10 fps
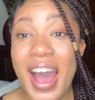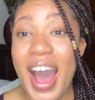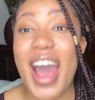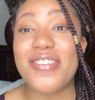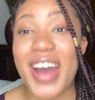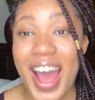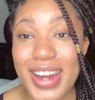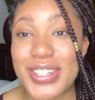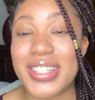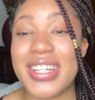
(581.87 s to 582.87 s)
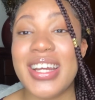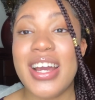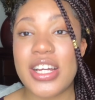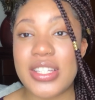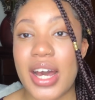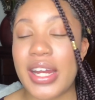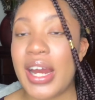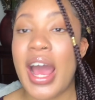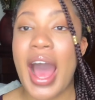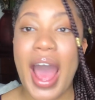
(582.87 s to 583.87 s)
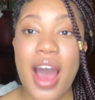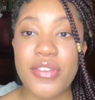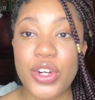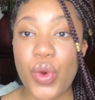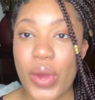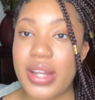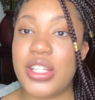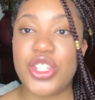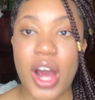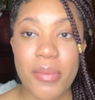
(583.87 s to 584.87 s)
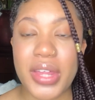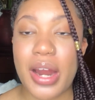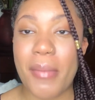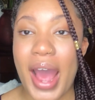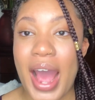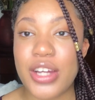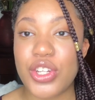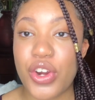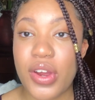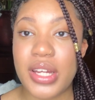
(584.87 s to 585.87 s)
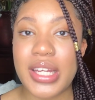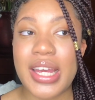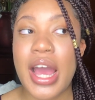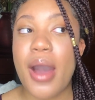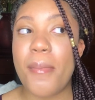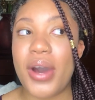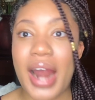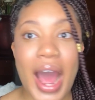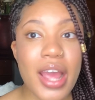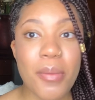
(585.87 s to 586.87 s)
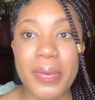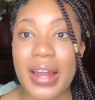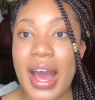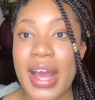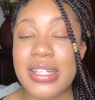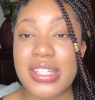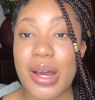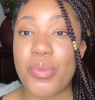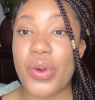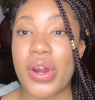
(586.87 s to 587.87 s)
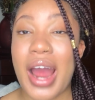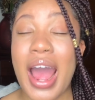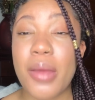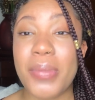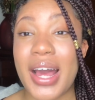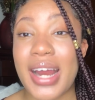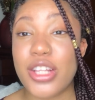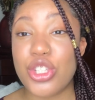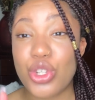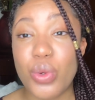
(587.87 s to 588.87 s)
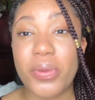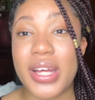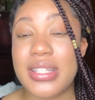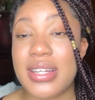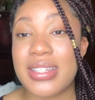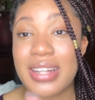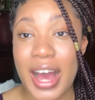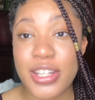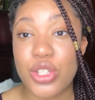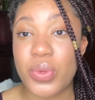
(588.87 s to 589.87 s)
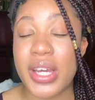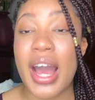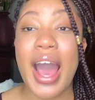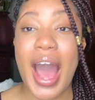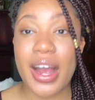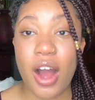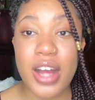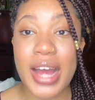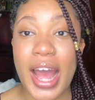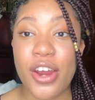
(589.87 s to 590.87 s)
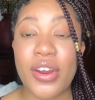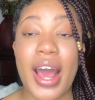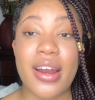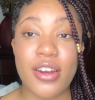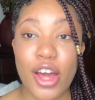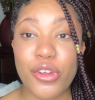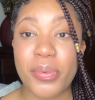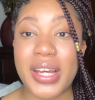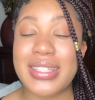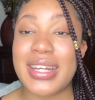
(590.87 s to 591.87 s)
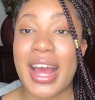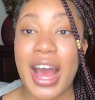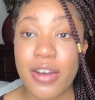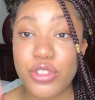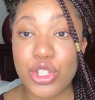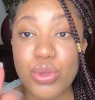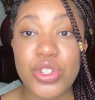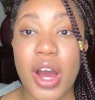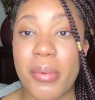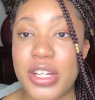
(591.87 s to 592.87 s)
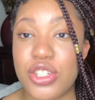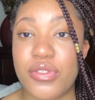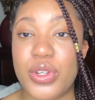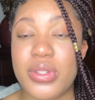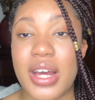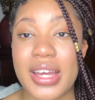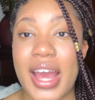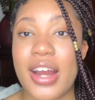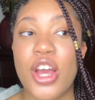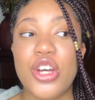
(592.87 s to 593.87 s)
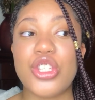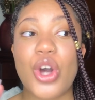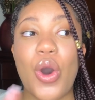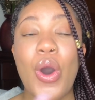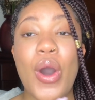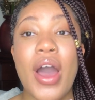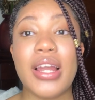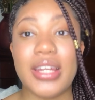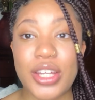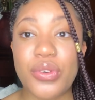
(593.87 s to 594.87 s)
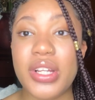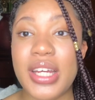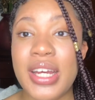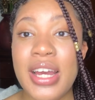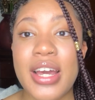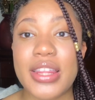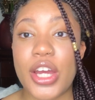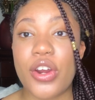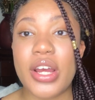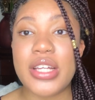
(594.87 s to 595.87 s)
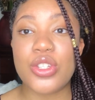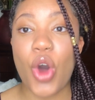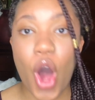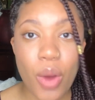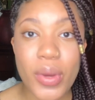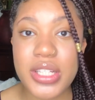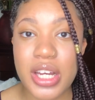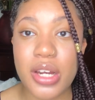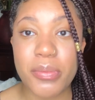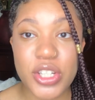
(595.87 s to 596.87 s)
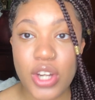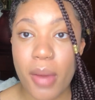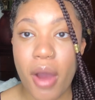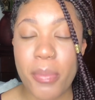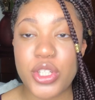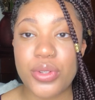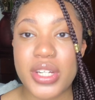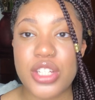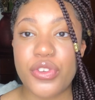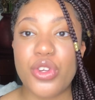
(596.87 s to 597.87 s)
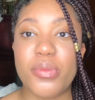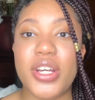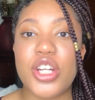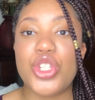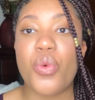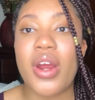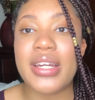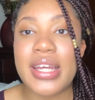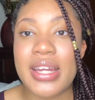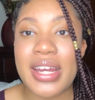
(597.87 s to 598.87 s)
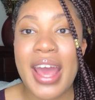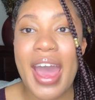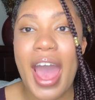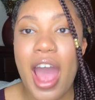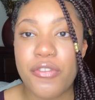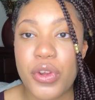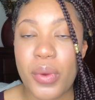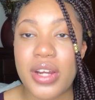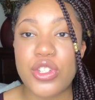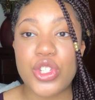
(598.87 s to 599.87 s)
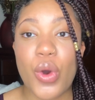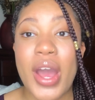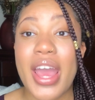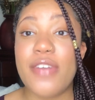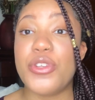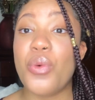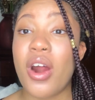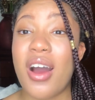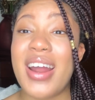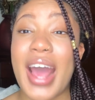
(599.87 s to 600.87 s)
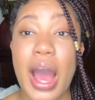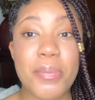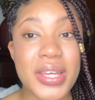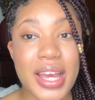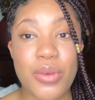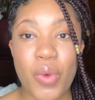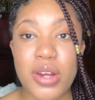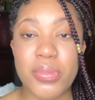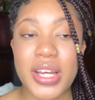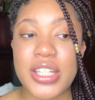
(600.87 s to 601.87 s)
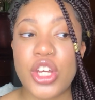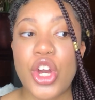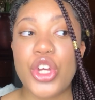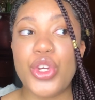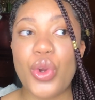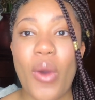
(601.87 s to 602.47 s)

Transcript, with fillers: I've actually done it. I haven't quit the job that I'm at currently, but I applied somewhere. I applied at 2 places last week. I got hired at another place, and I have 2 job interviews again. So literally there is always gonna be job opportunities for you because you are needed everywhere. And so if you are unhappy in one place, you don't